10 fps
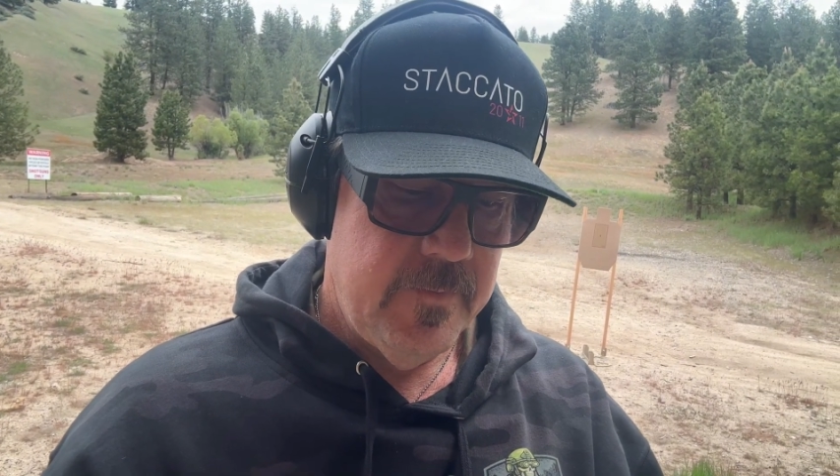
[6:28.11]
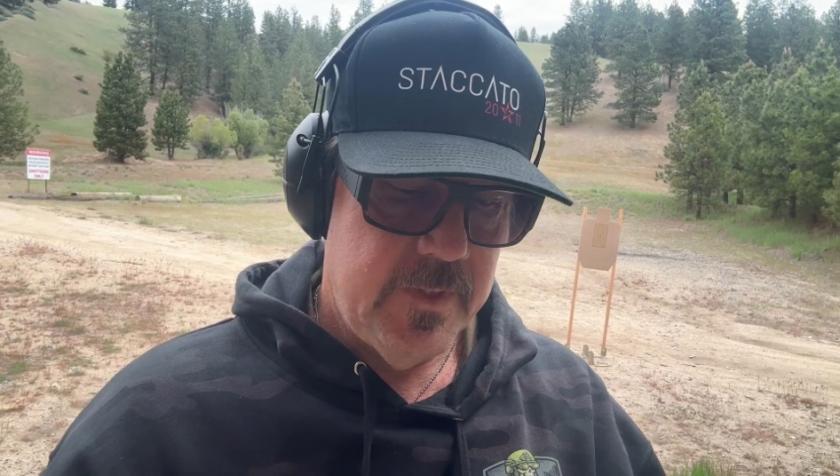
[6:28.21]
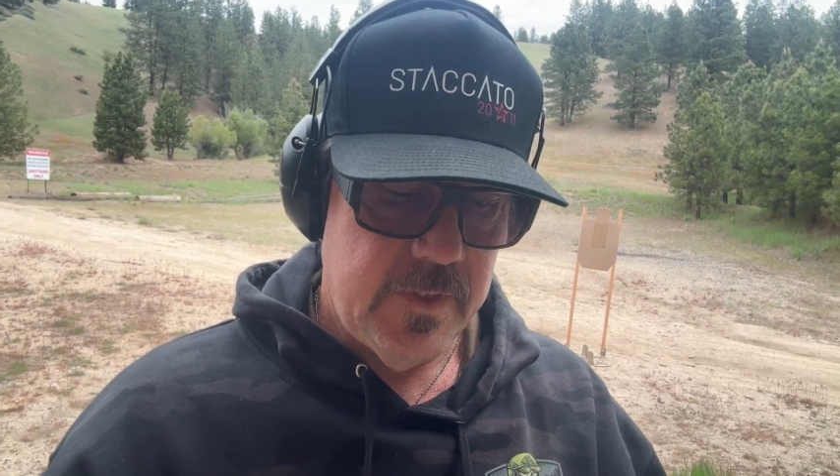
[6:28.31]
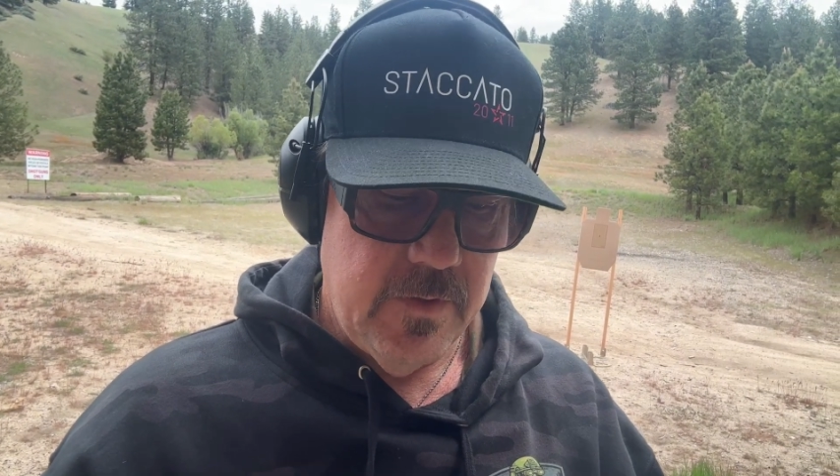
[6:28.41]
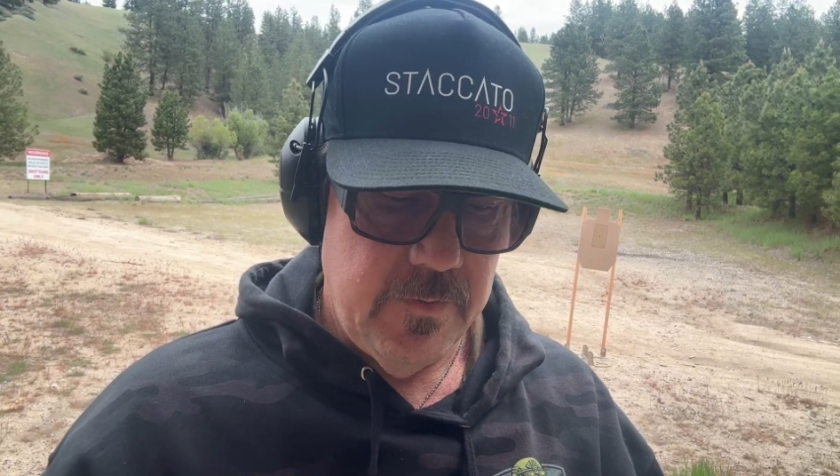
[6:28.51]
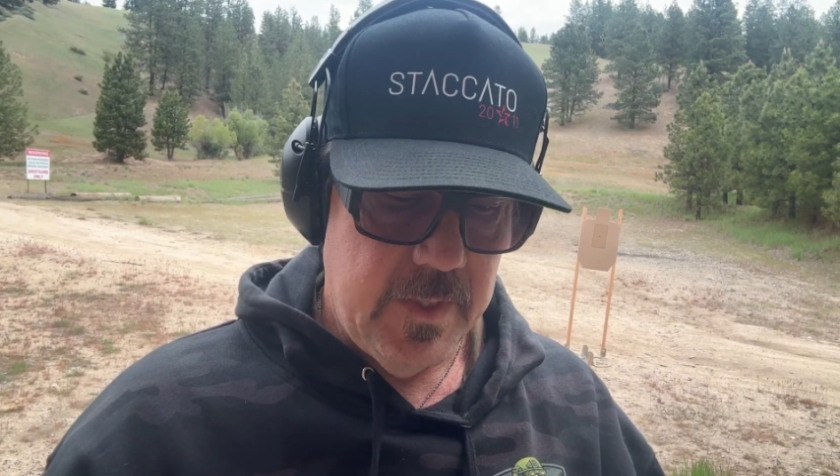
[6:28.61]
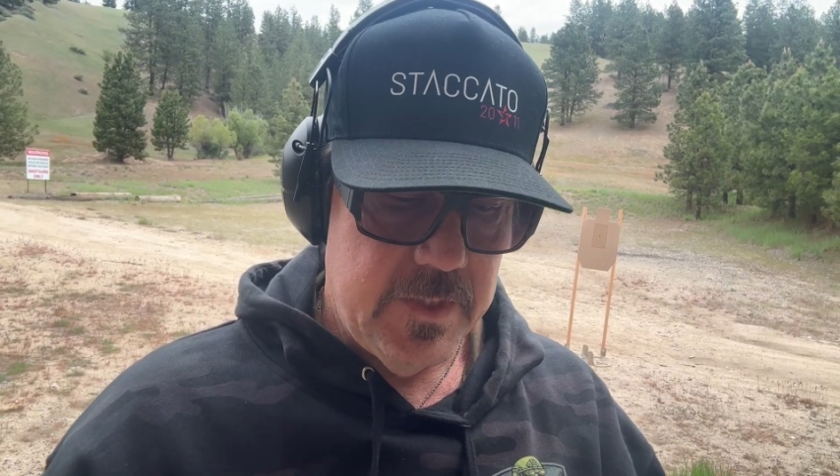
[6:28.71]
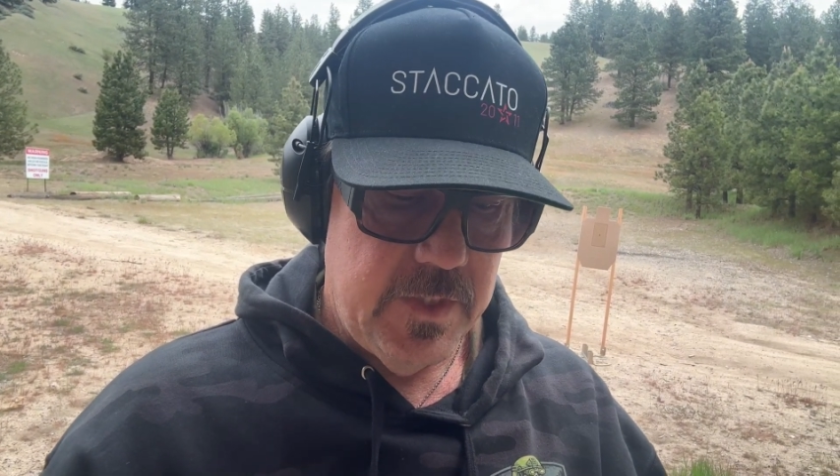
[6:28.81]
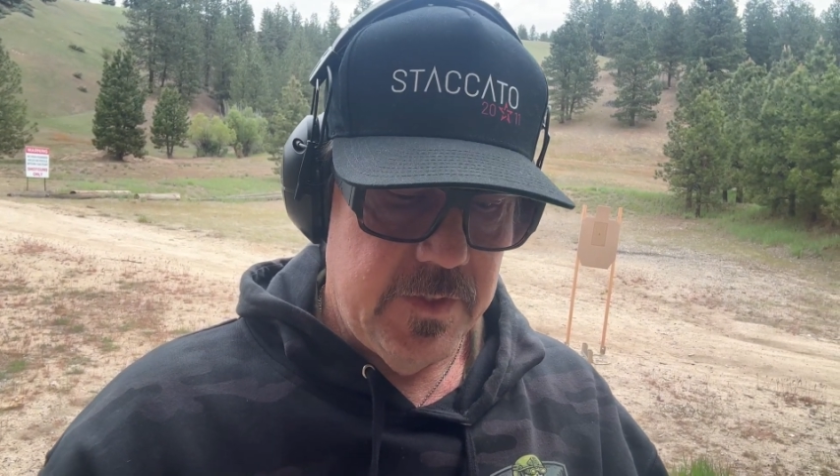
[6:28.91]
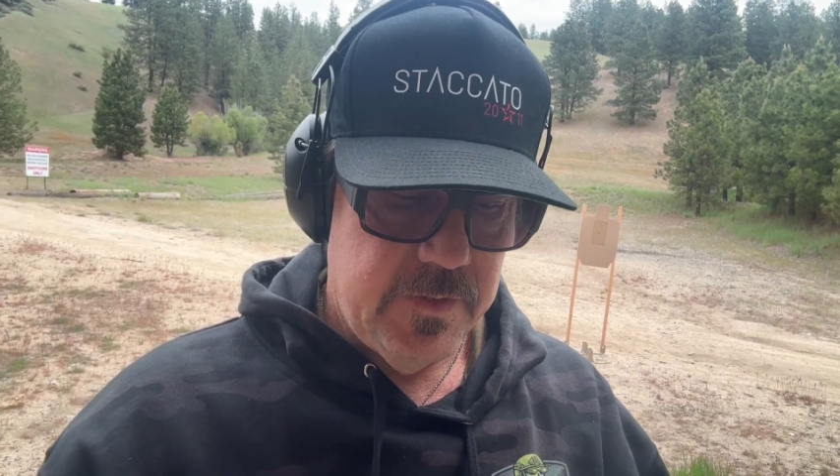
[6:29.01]
So, and
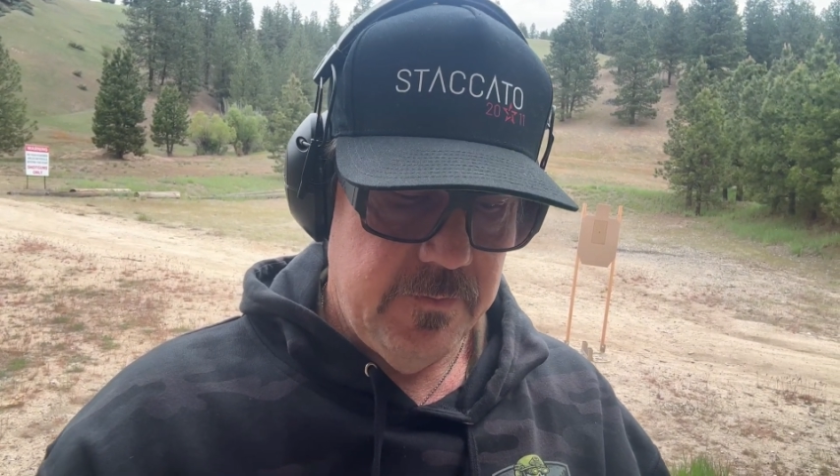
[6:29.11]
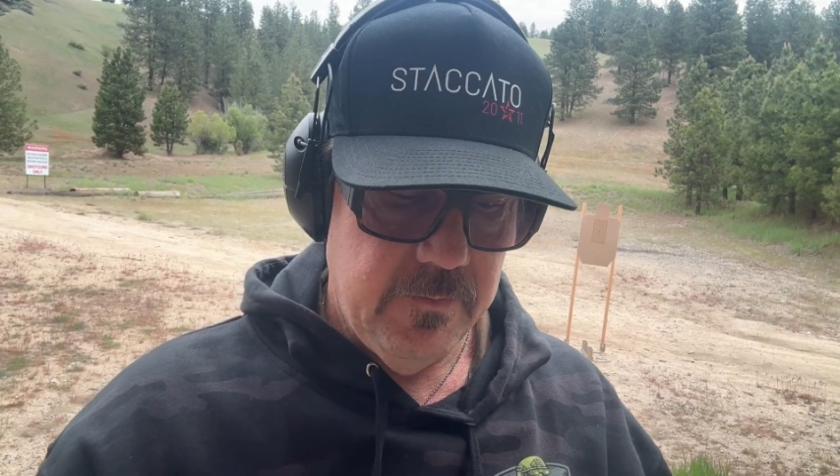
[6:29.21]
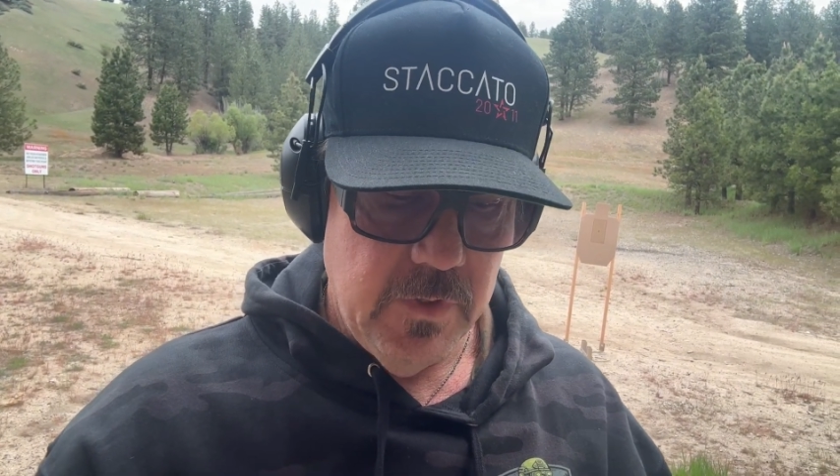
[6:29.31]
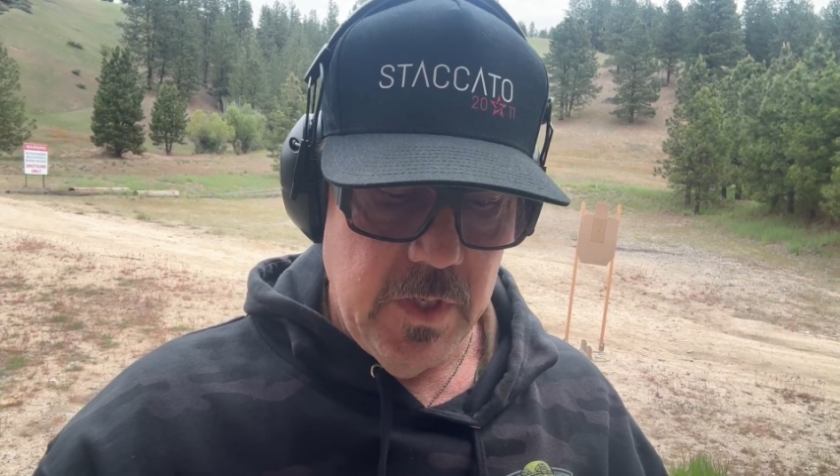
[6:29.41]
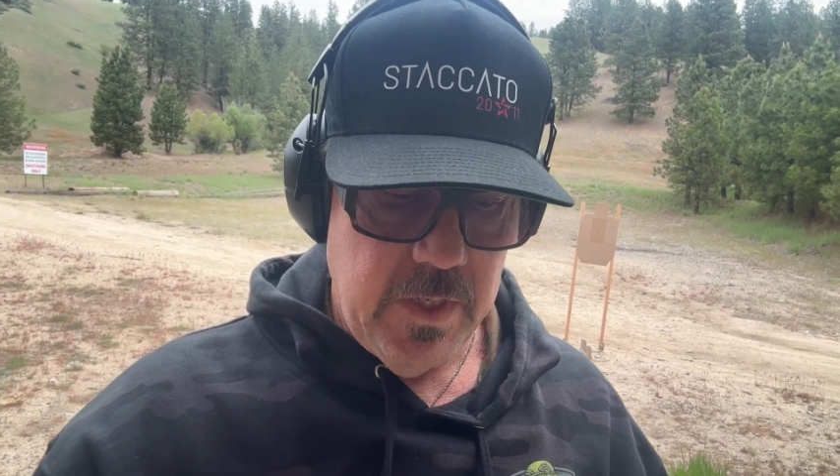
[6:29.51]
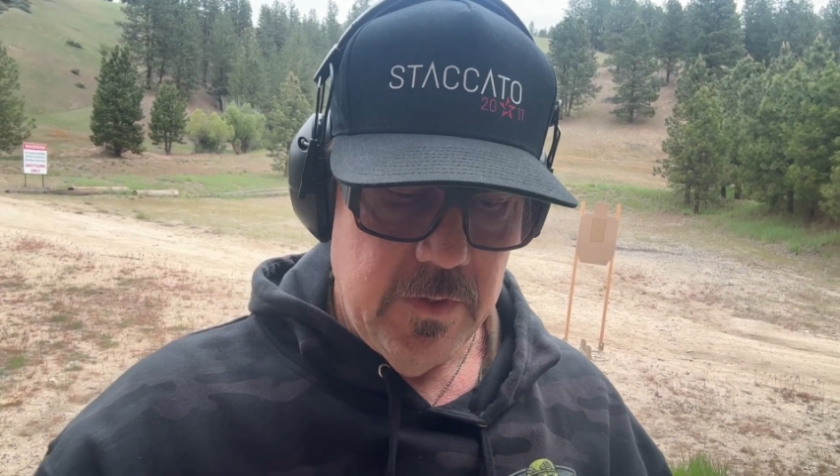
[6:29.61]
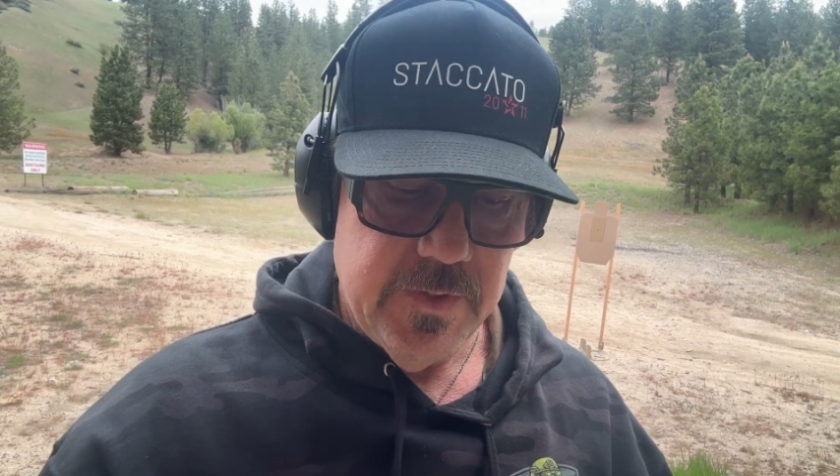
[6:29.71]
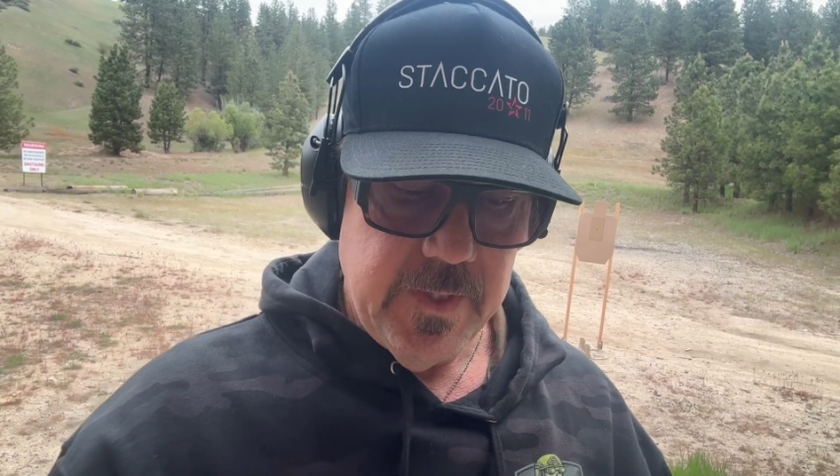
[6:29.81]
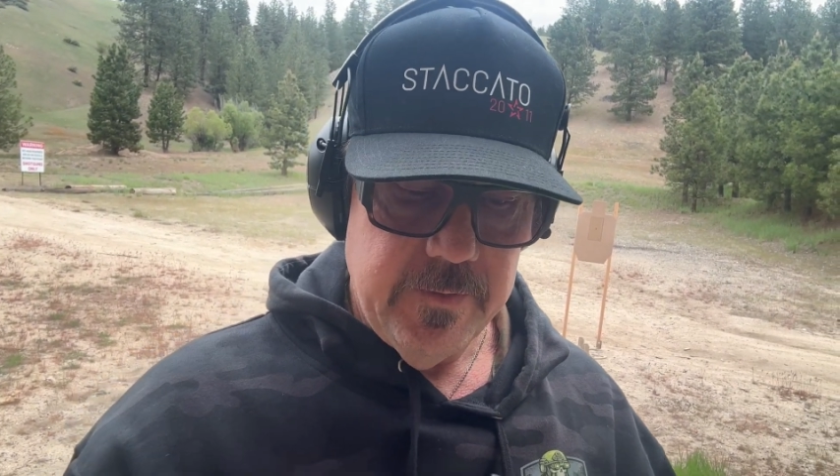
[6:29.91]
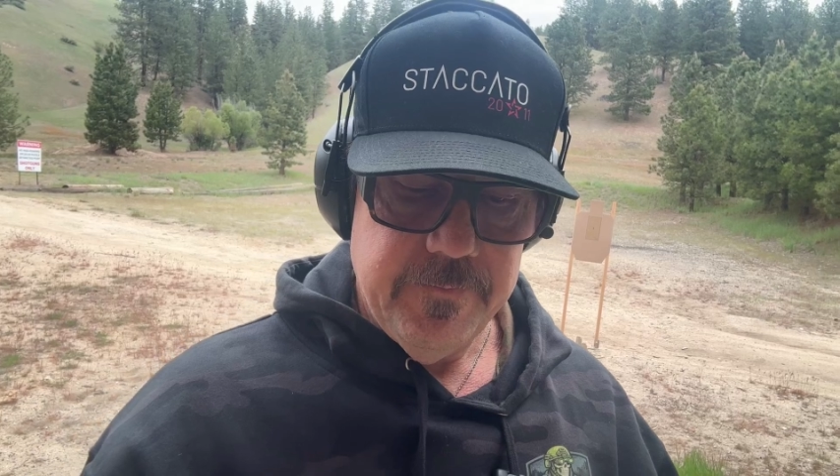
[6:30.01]
she's good at
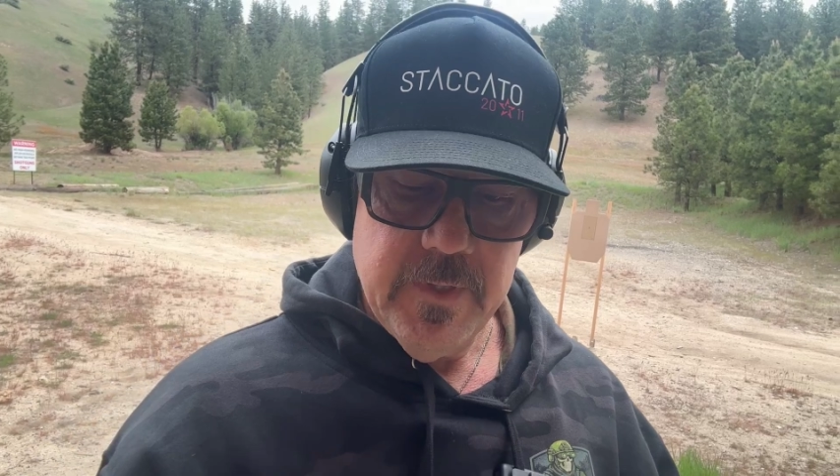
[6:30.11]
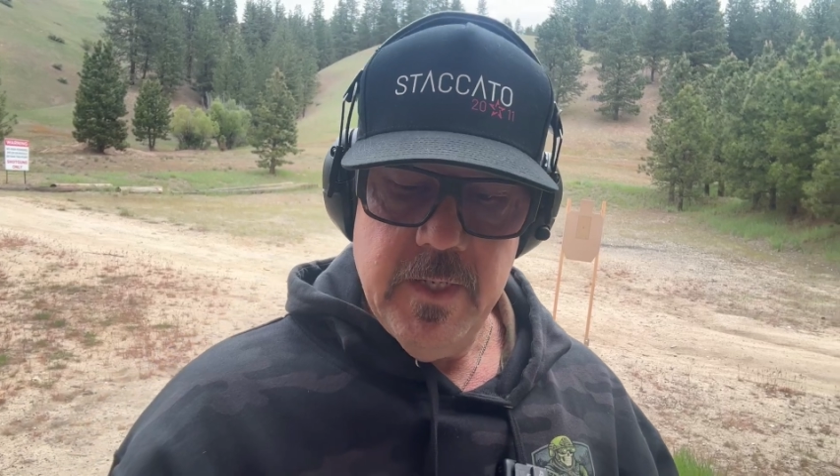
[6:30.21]
using it.